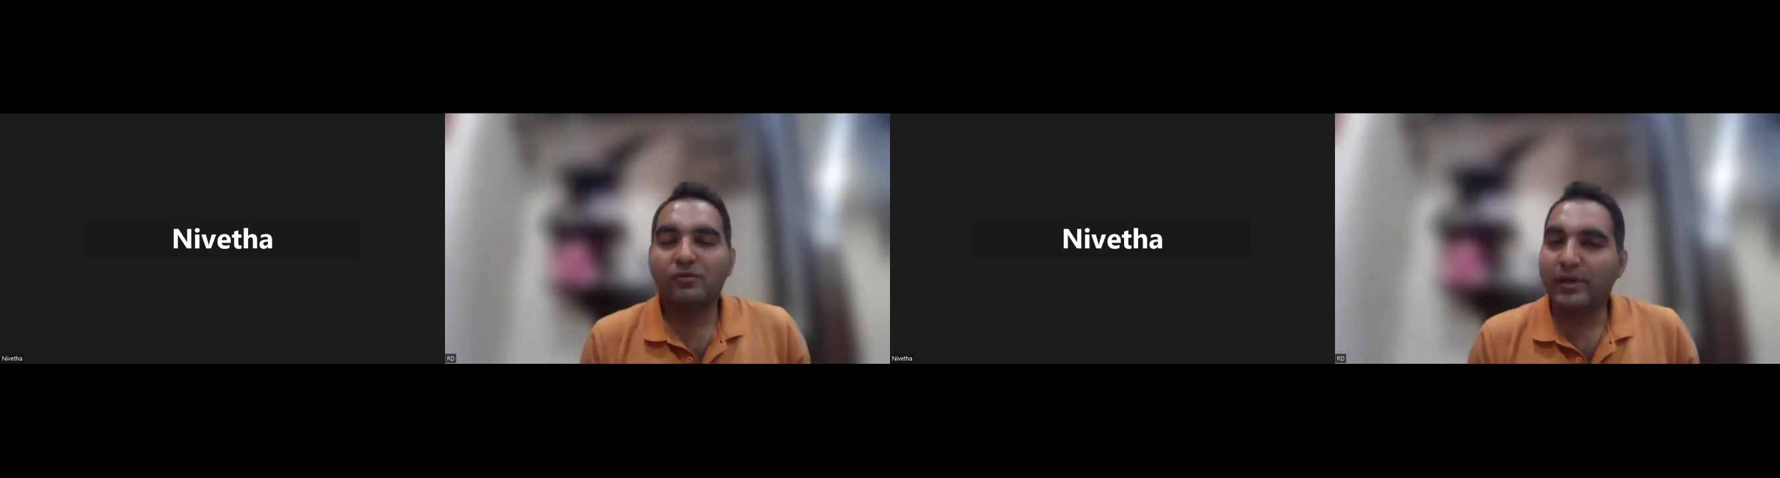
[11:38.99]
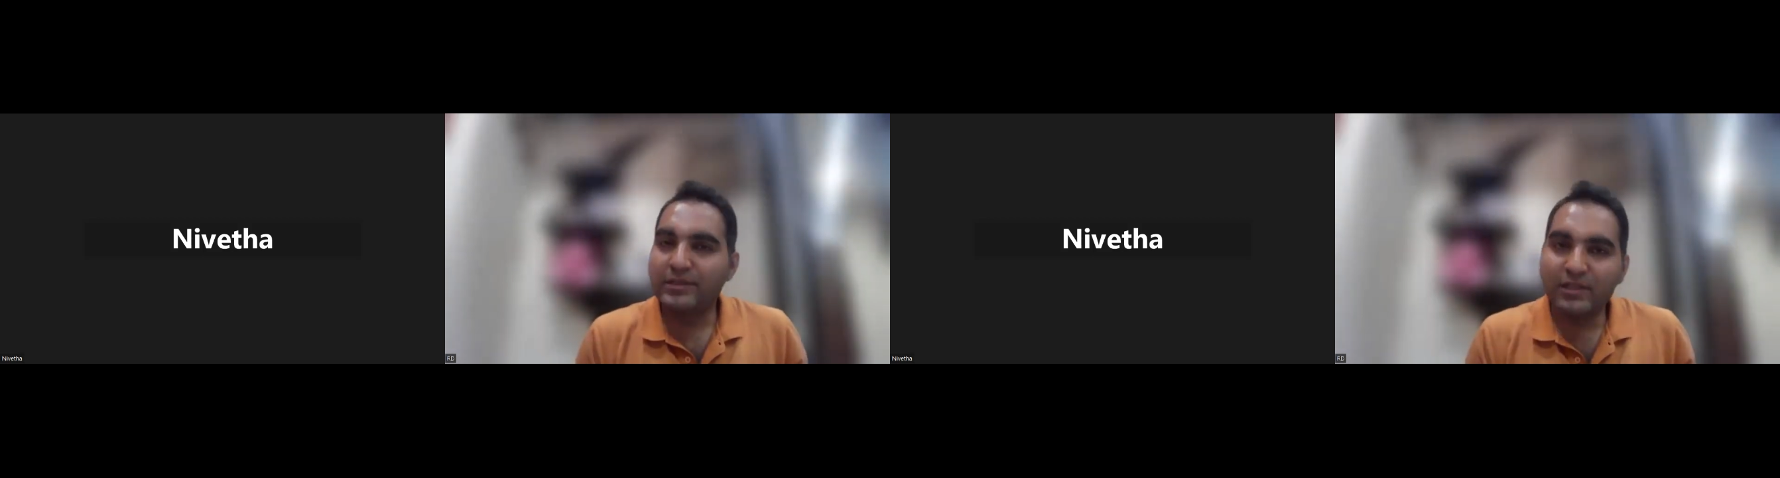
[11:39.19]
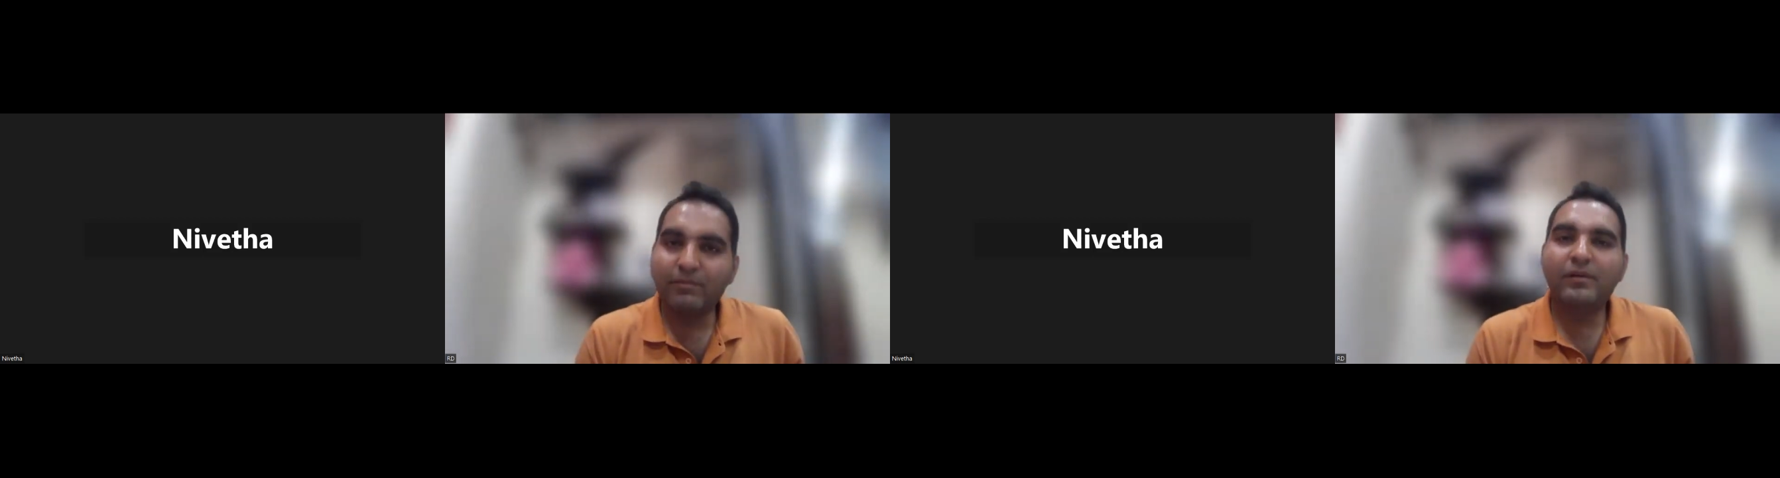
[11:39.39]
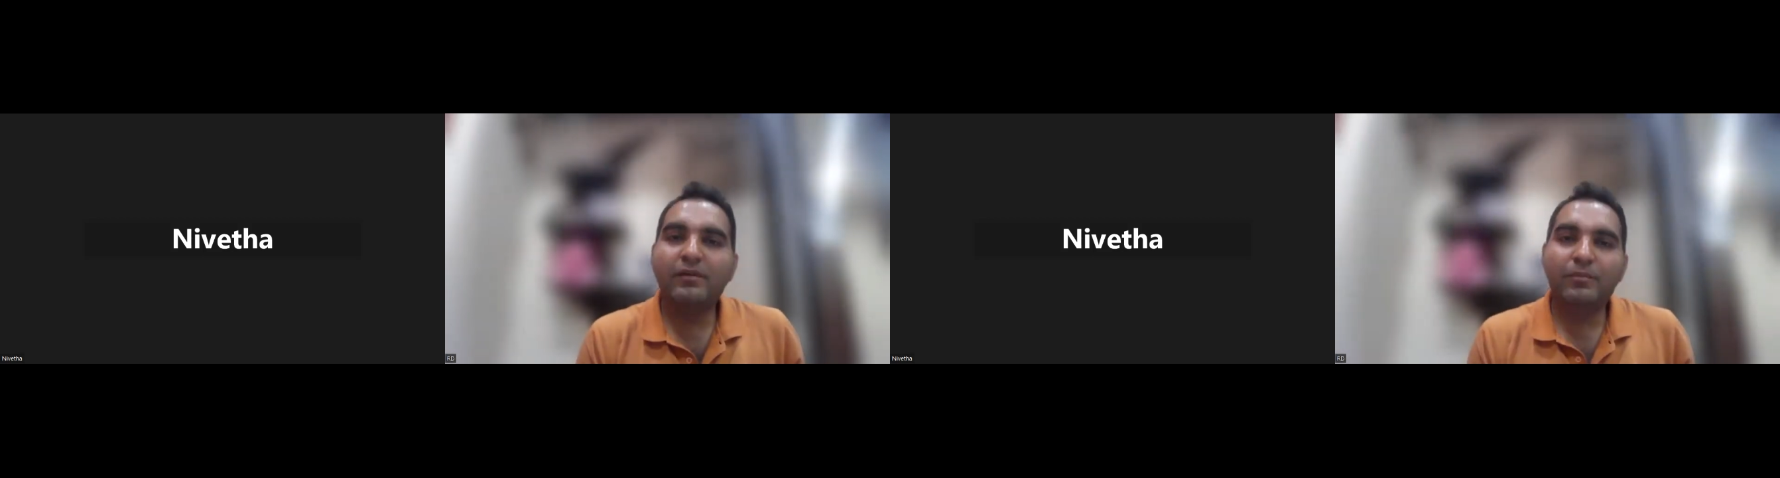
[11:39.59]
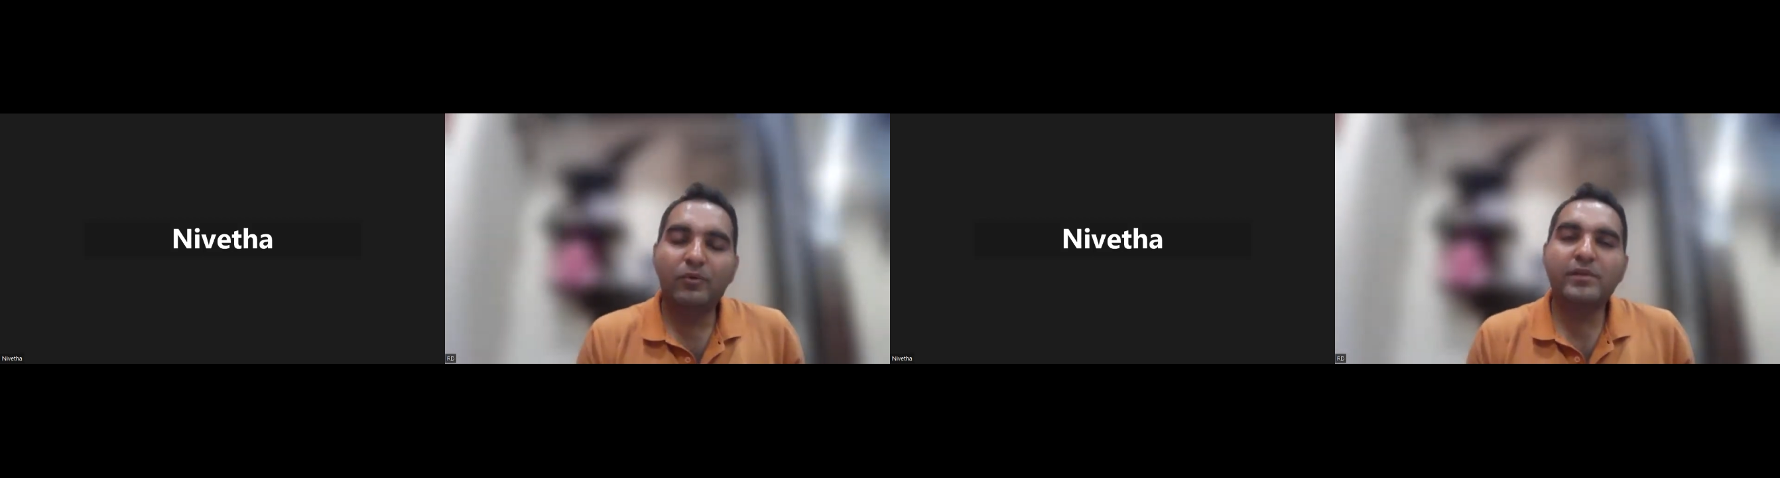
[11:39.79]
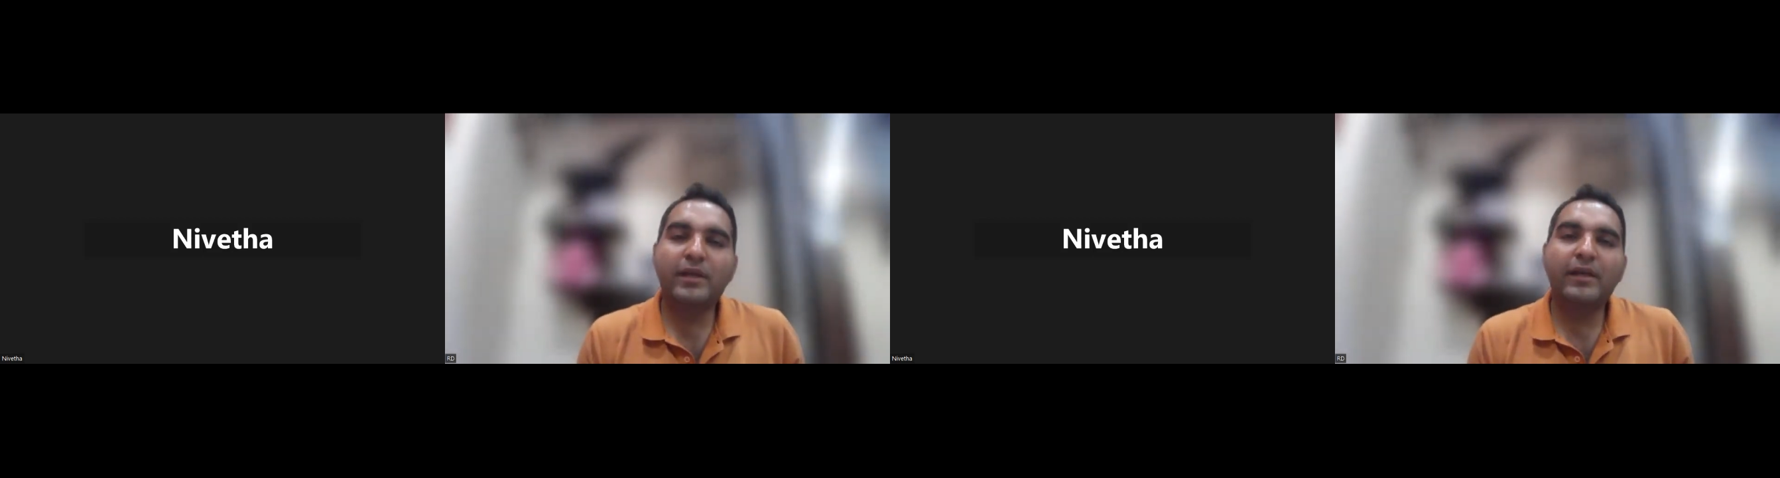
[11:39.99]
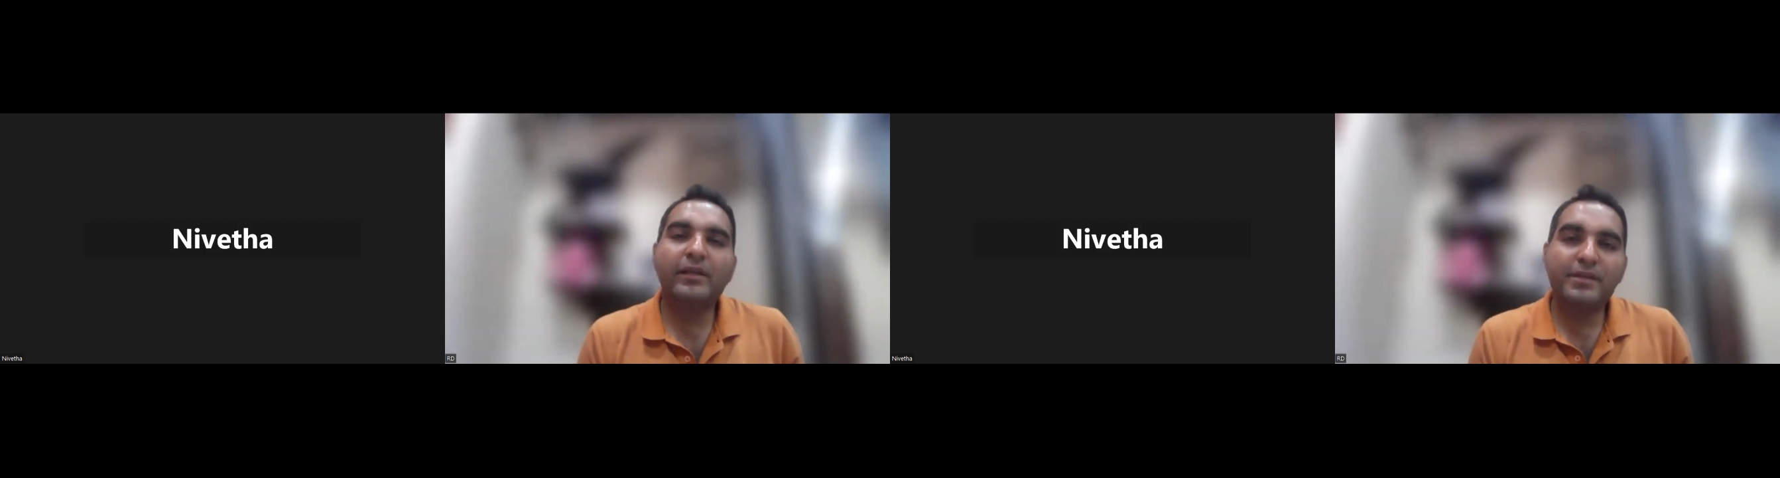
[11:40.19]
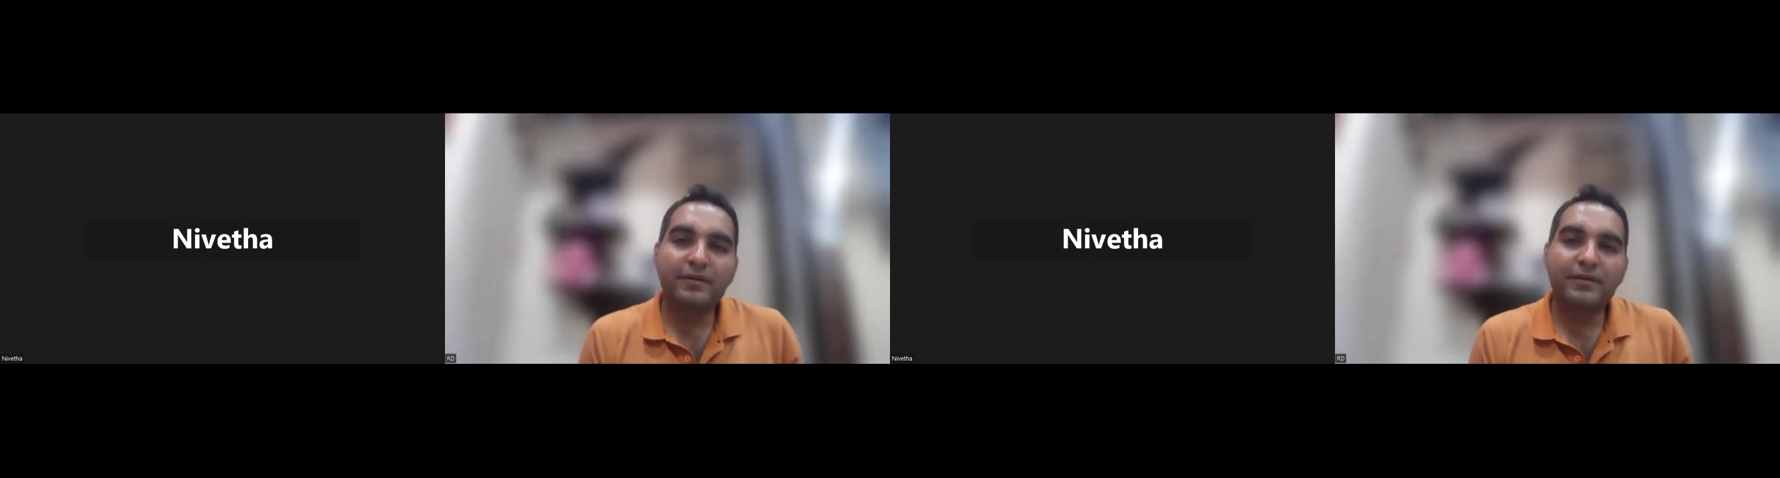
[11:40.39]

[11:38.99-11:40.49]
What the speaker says: So HTML reports are getting